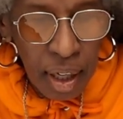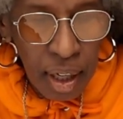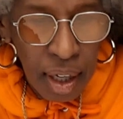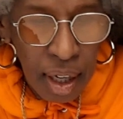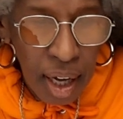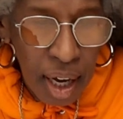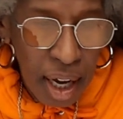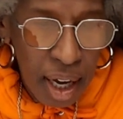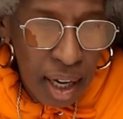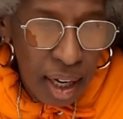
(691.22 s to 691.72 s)

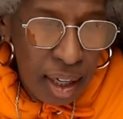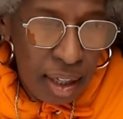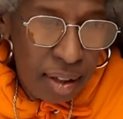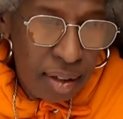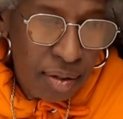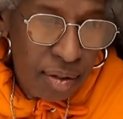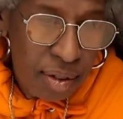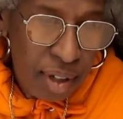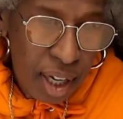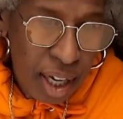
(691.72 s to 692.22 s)
and
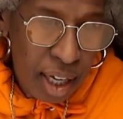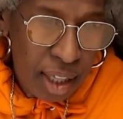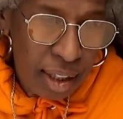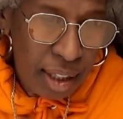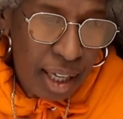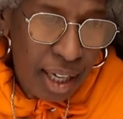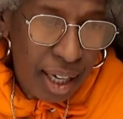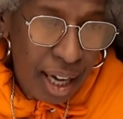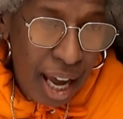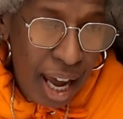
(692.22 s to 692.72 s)
you can't
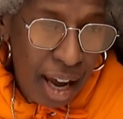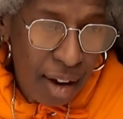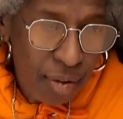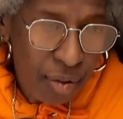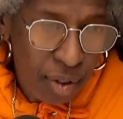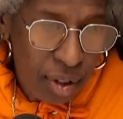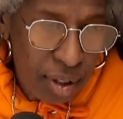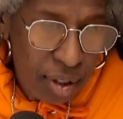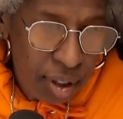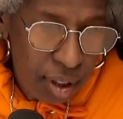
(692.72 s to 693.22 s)
let
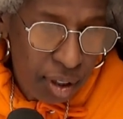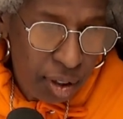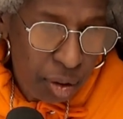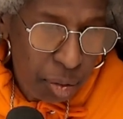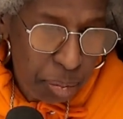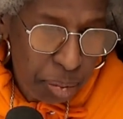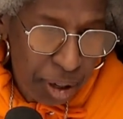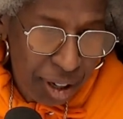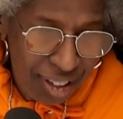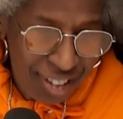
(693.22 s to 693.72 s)
every single
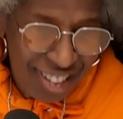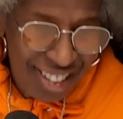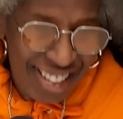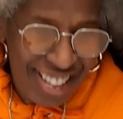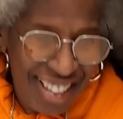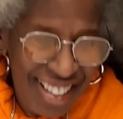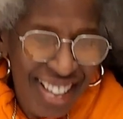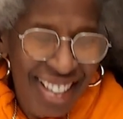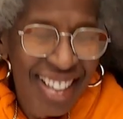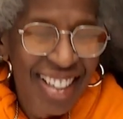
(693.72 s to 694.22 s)

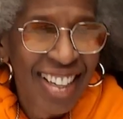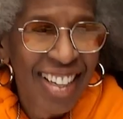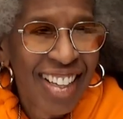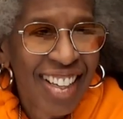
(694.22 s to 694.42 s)
person